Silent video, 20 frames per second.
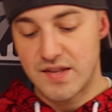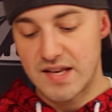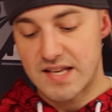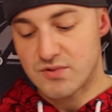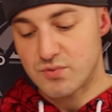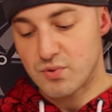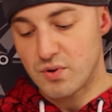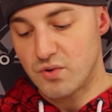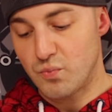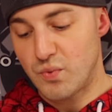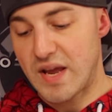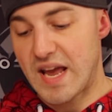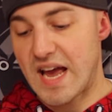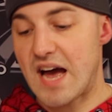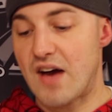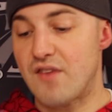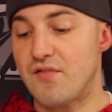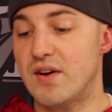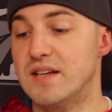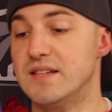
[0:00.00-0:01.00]
this one we
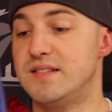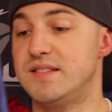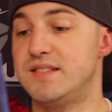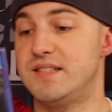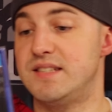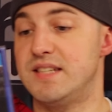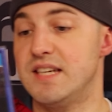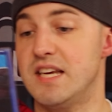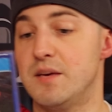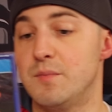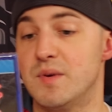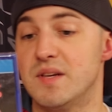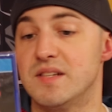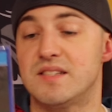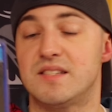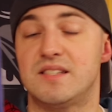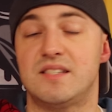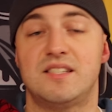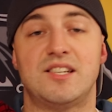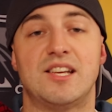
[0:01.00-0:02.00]
have
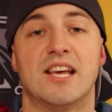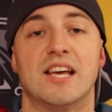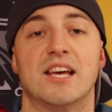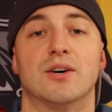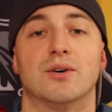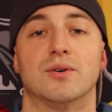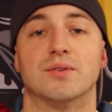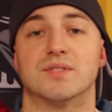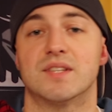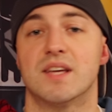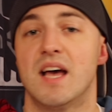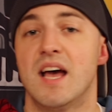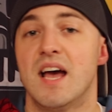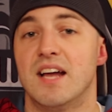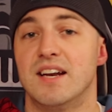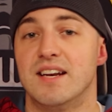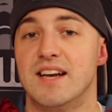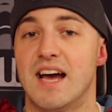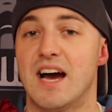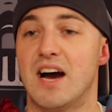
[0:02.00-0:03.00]
Demon's Tilt.
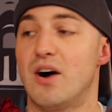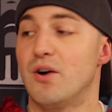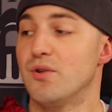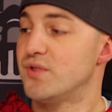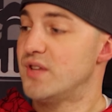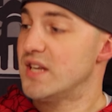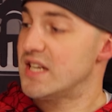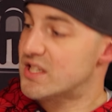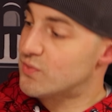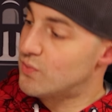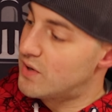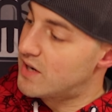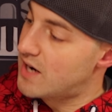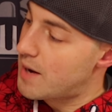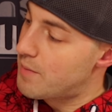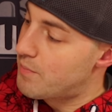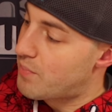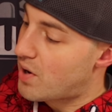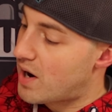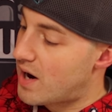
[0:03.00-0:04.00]
Now this one
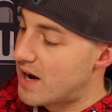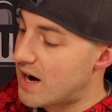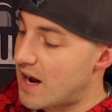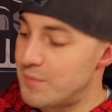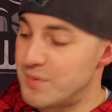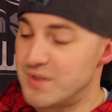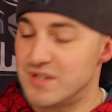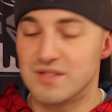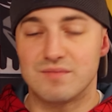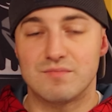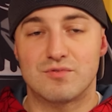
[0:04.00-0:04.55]
I bought, I've been